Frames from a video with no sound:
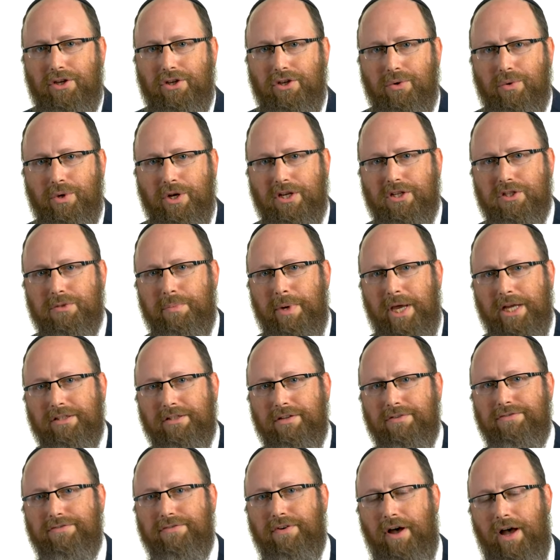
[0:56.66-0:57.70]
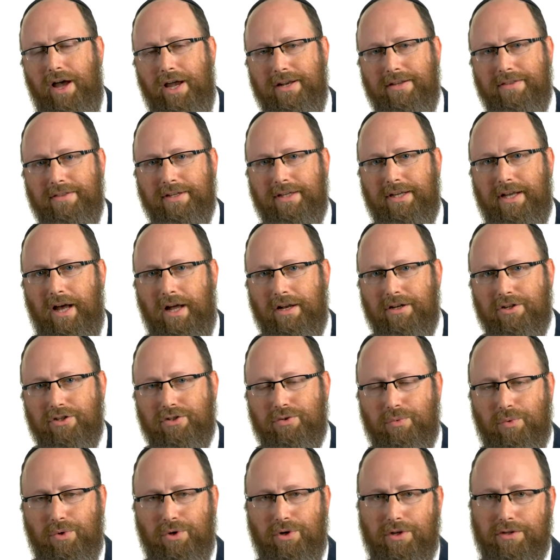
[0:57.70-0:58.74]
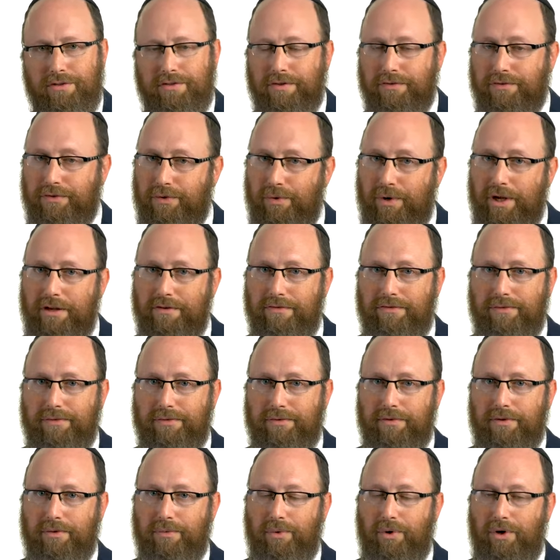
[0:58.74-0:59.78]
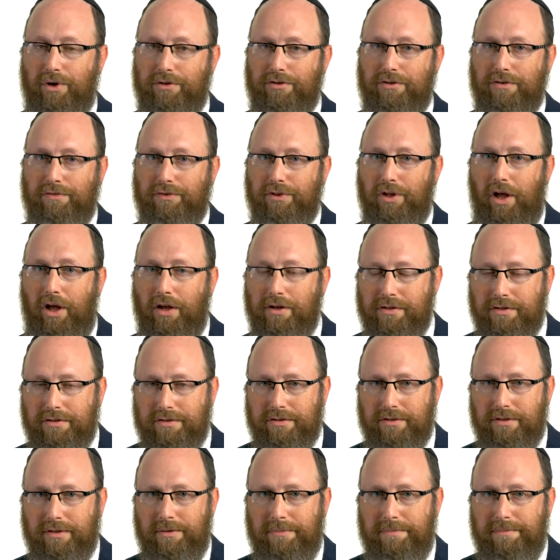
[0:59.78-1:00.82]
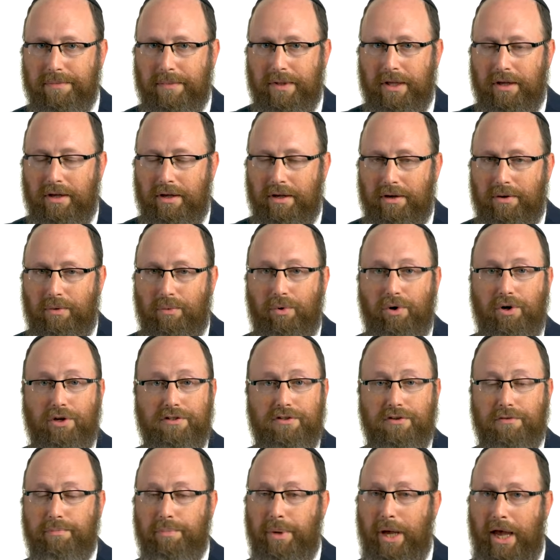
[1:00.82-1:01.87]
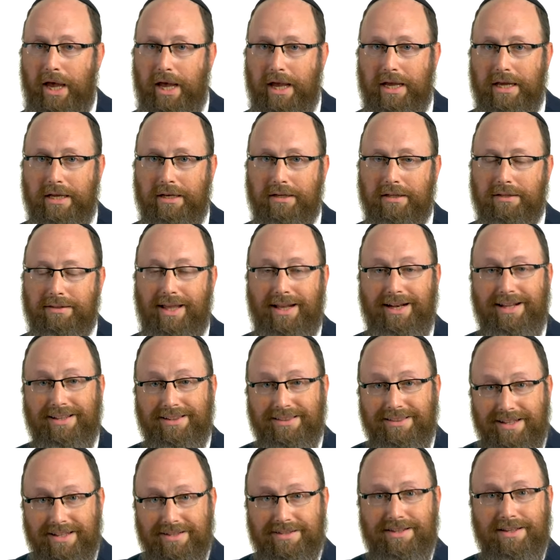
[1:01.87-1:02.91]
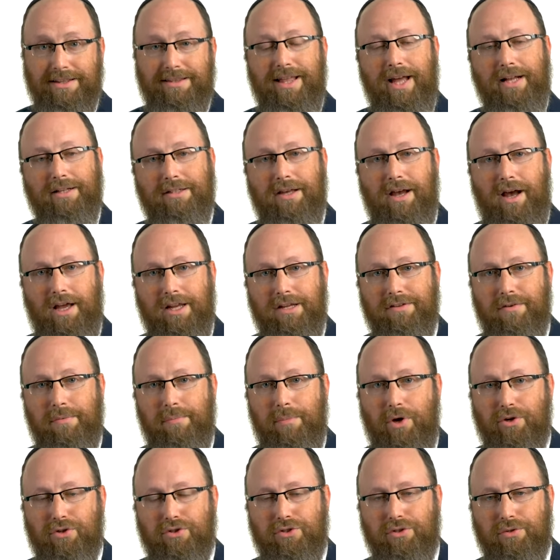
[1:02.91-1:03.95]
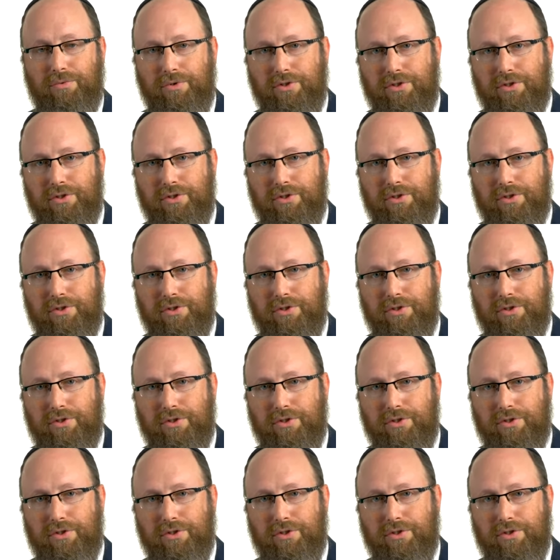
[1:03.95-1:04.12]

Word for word: You would expect to find in the Kaddish words of grief, words of loss, words of pain that elicit that kind of emotional